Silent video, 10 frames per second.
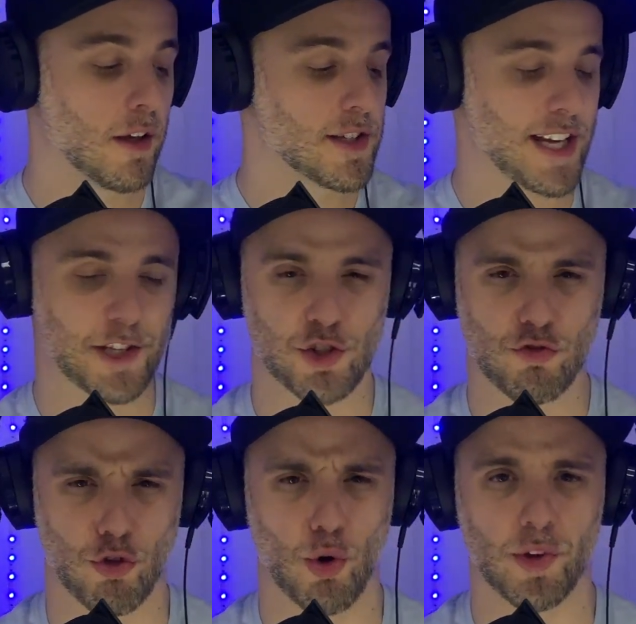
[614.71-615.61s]
Start
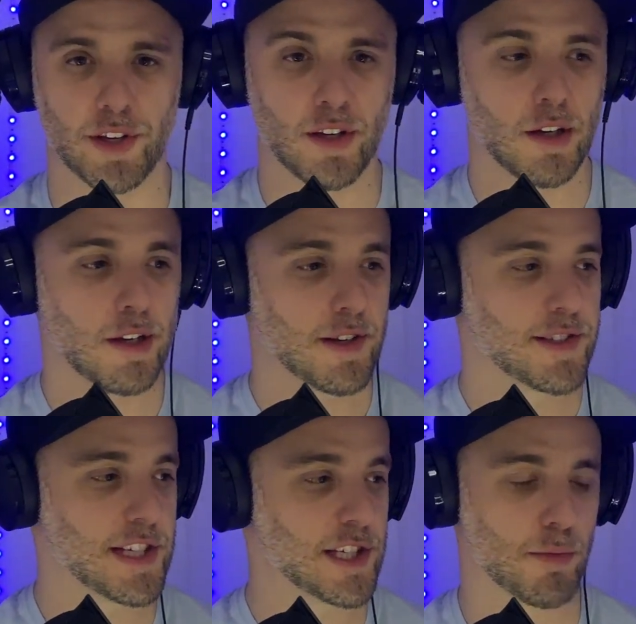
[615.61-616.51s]
scrolling,
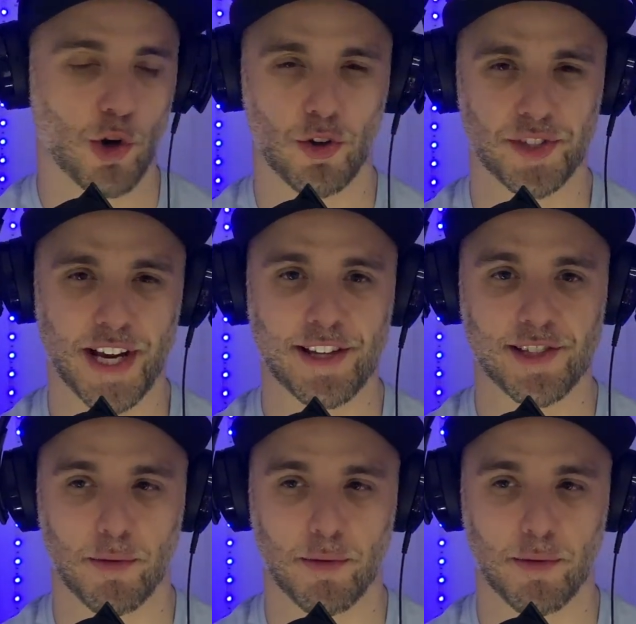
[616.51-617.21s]
see some girl dancing.